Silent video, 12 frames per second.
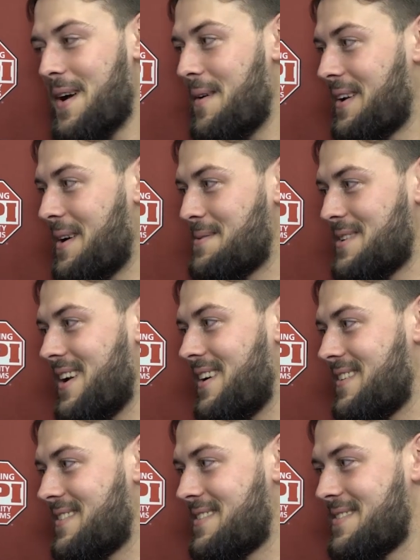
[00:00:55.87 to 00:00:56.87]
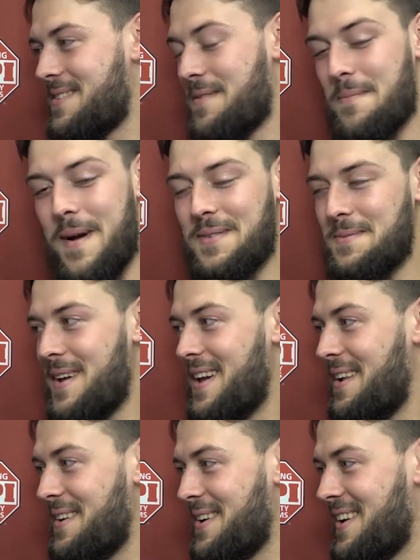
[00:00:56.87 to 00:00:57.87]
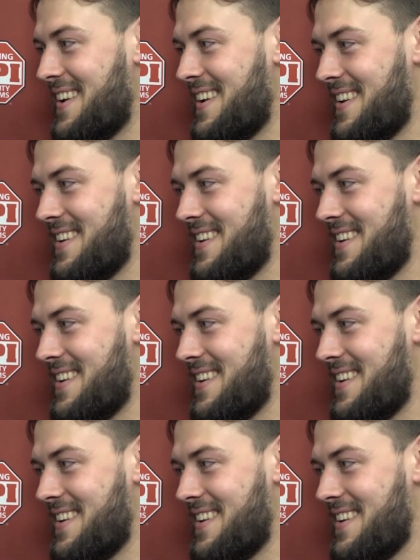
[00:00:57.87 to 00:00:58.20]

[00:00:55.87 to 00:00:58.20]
out when it comes out. If it pops in my head, I'll do it.